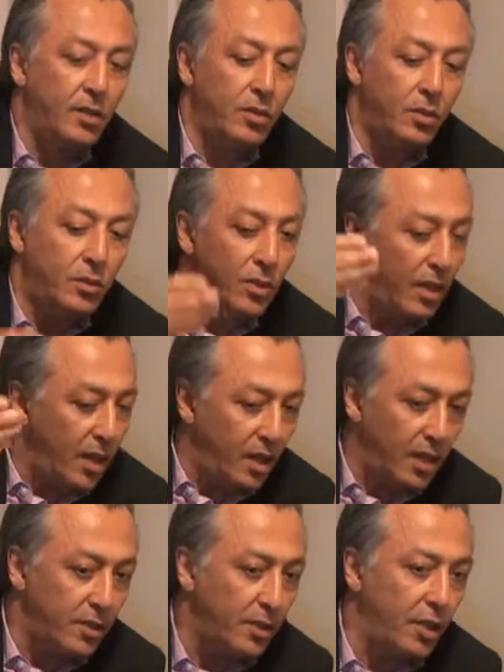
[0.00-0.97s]
to
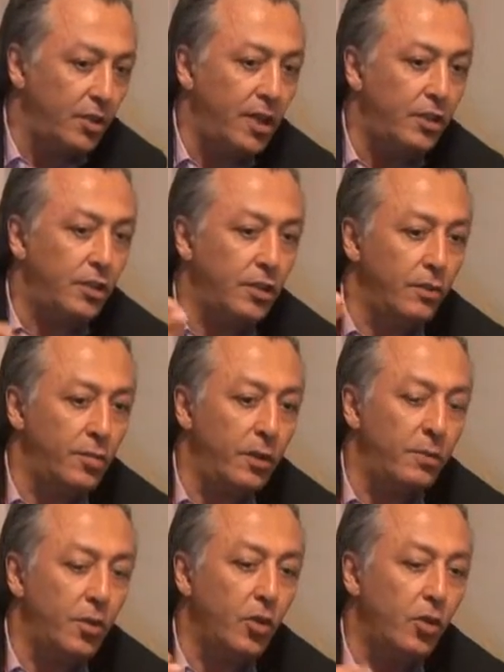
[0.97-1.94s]
younger generation of
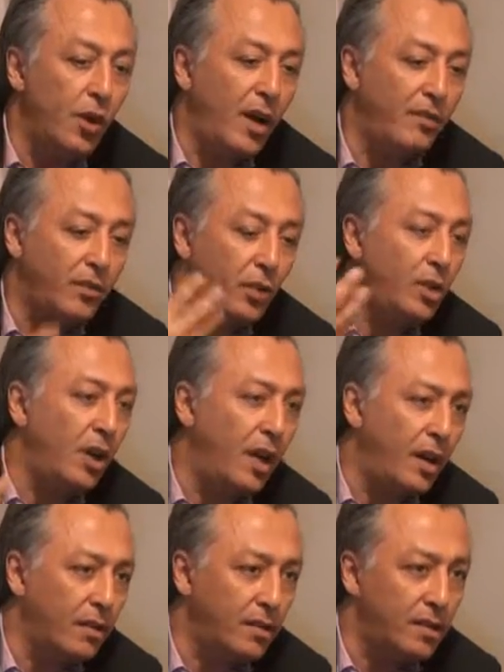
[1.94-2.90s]
people who have good
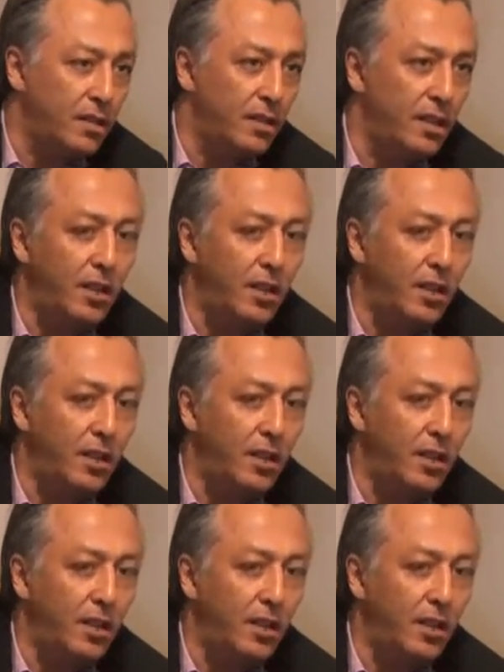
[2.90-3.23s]
hearts.